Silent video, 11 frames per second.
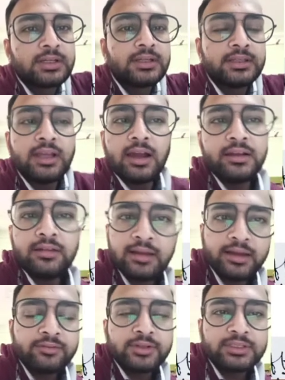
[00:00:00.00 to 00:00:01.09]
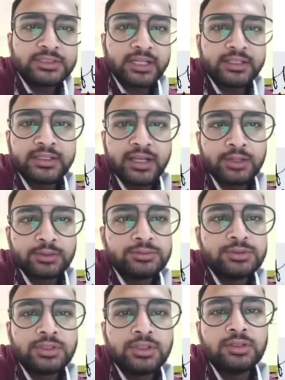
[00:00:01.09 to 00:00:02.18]
The underlined words are the noun
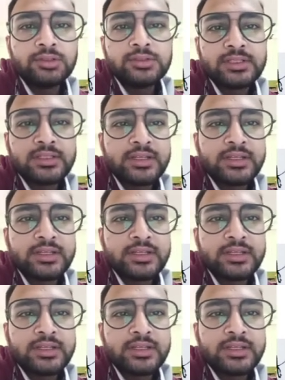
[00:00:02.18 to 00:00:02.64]
clauses.